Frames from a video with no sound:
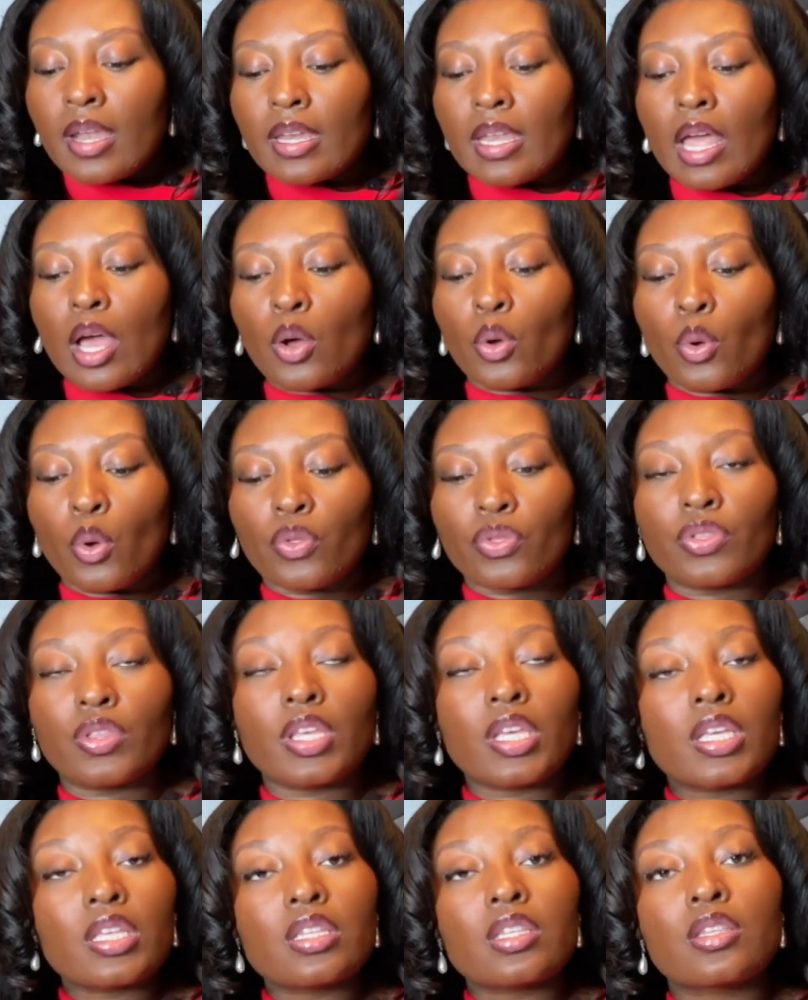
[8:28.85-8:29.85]
Now,
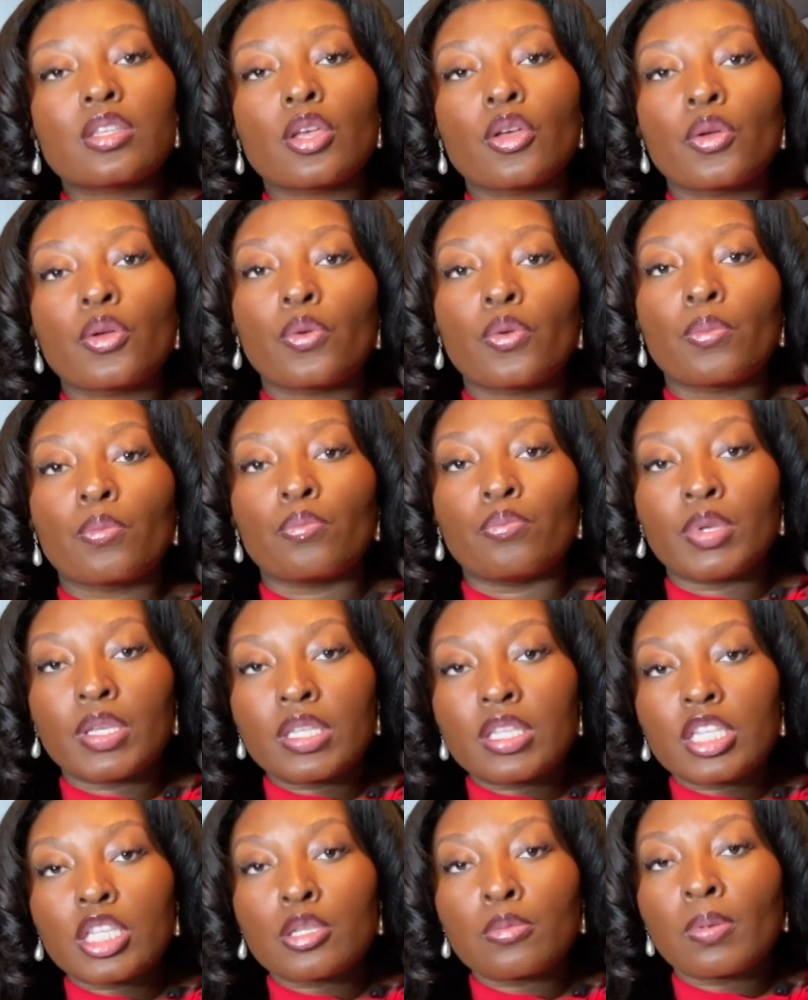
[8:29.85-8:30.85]
this
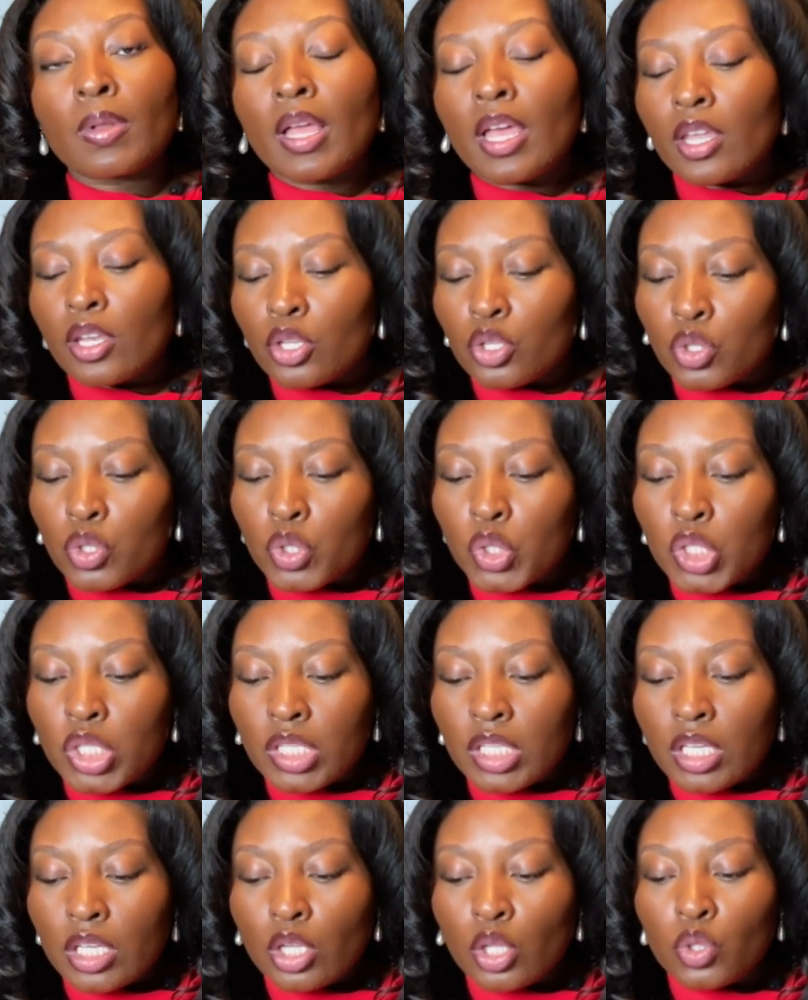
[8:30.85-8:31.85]
business plan
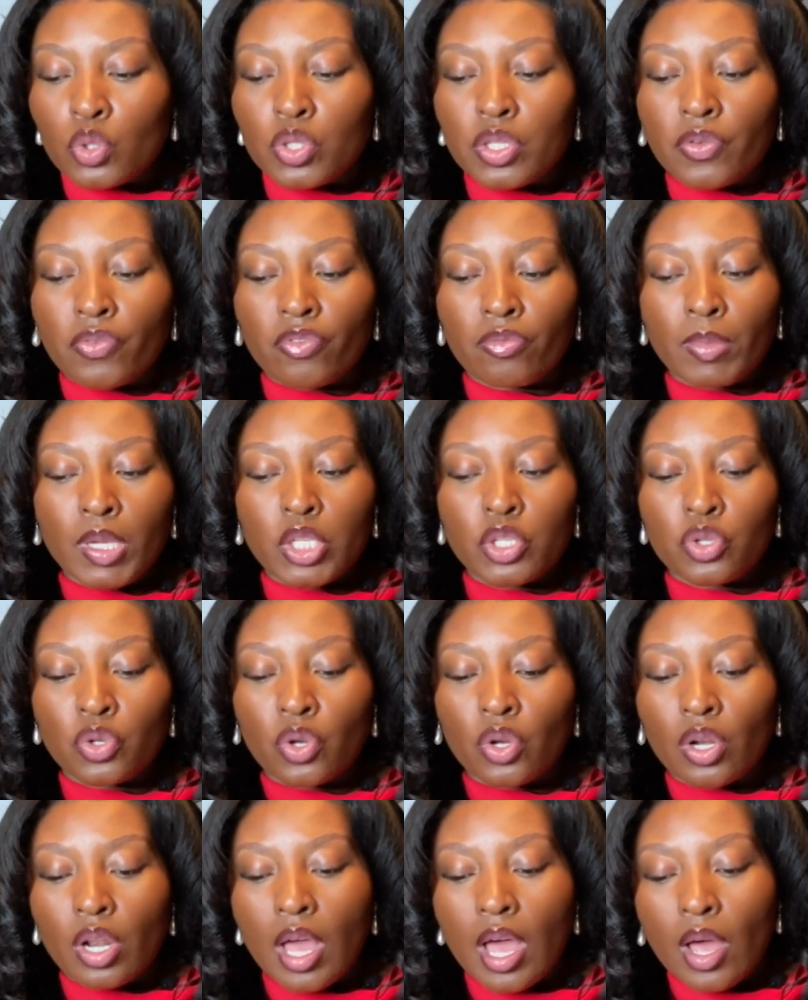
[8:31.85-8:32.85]
usually includes information
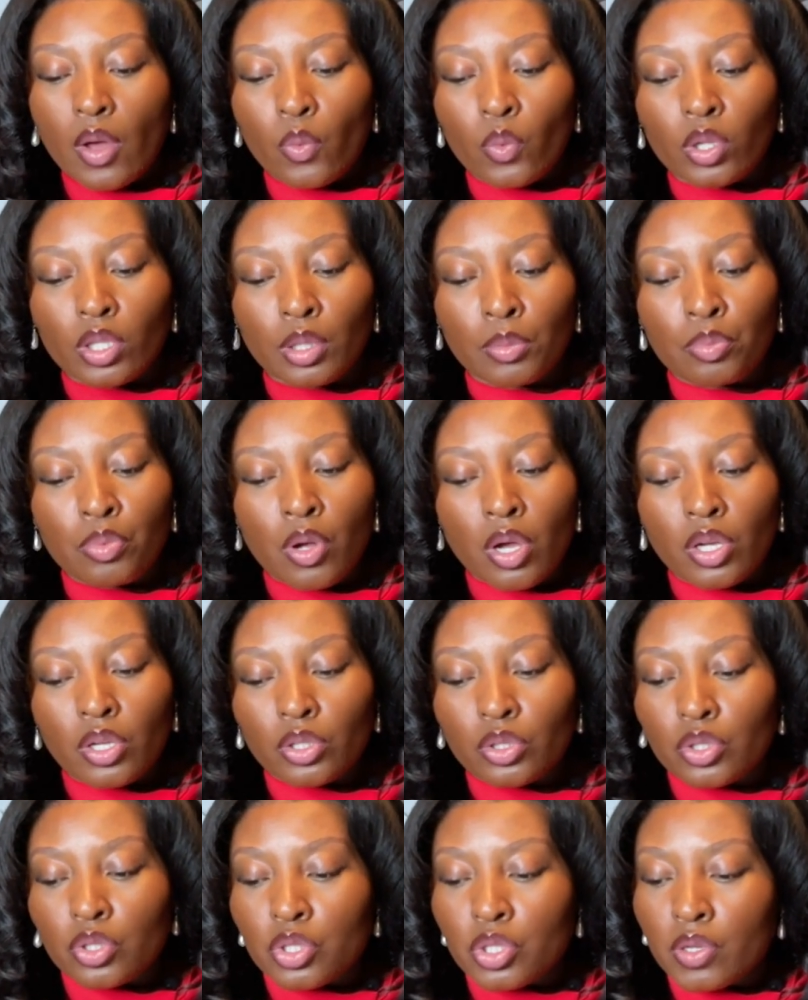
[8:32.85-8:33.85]
on how well a product
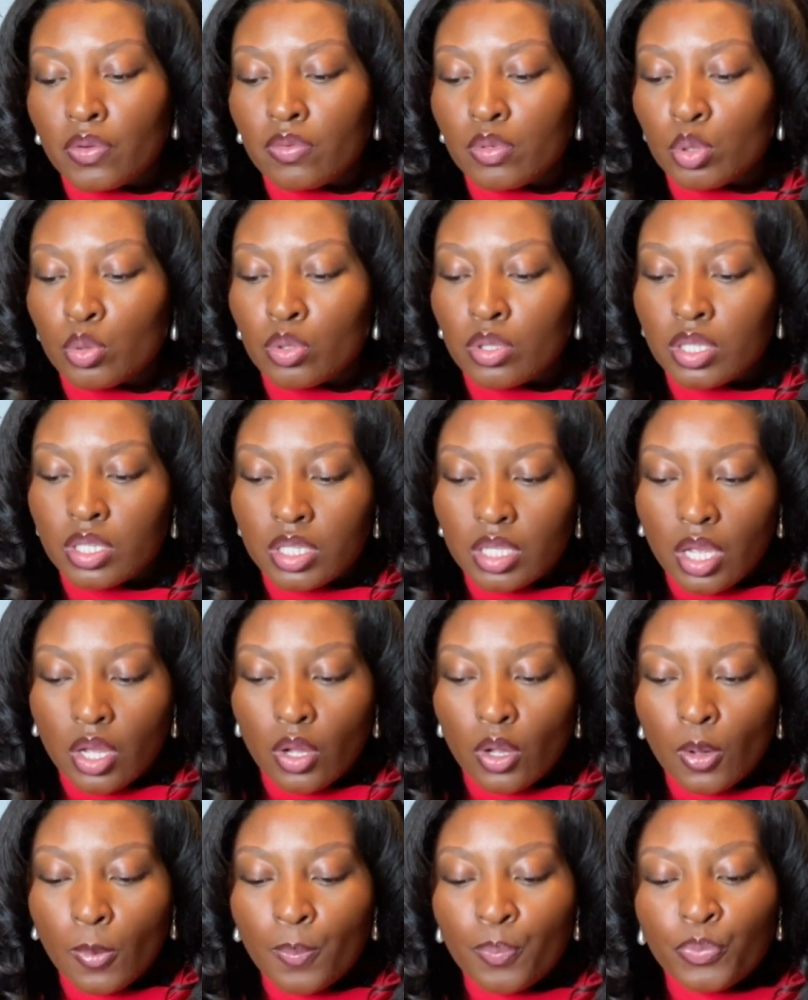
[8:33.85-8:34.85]
or service will
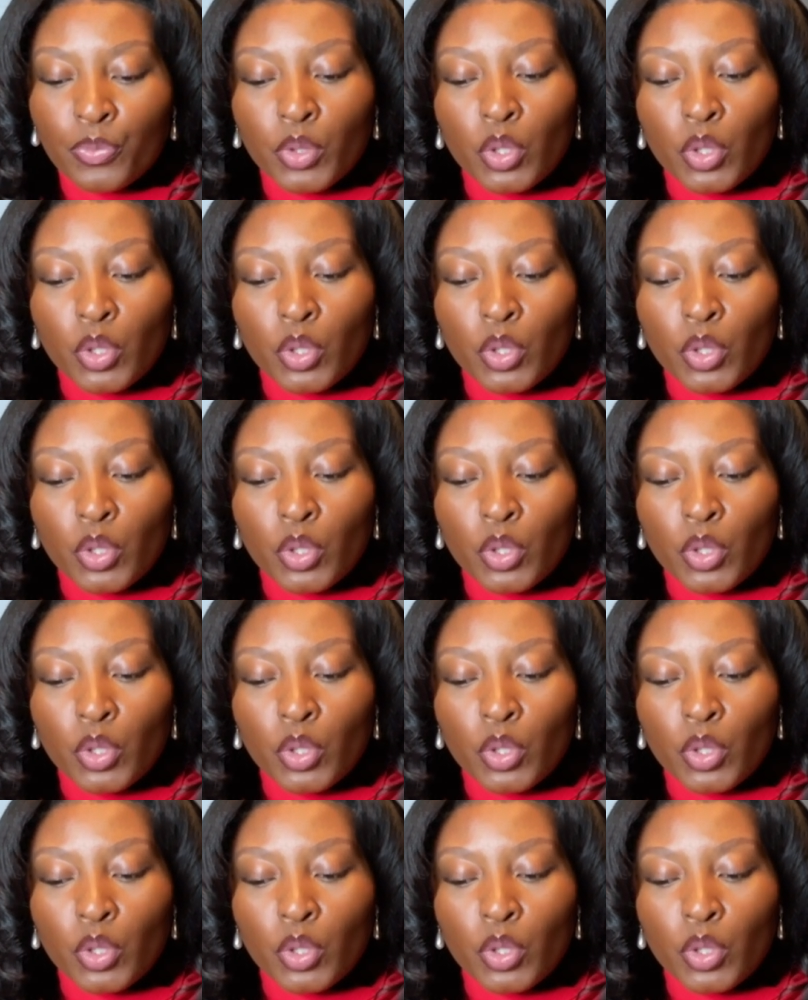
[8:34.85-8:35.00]
sell,